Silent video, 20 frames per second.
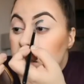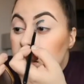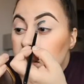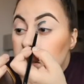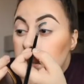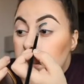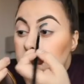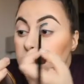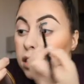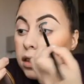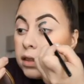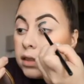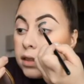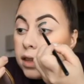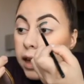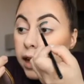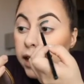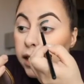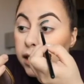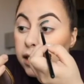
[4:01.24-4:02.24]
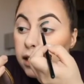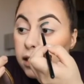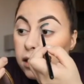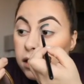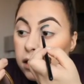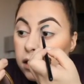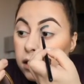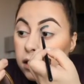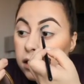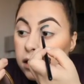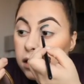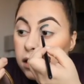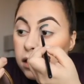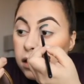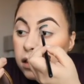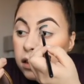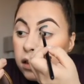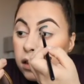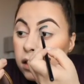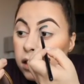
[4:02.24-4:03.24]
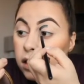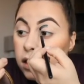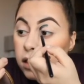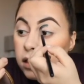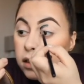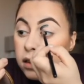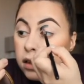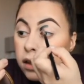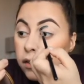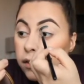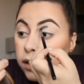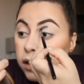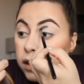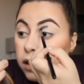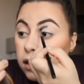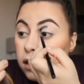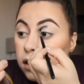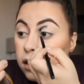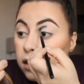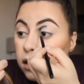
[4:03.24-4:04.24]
It looks like it's going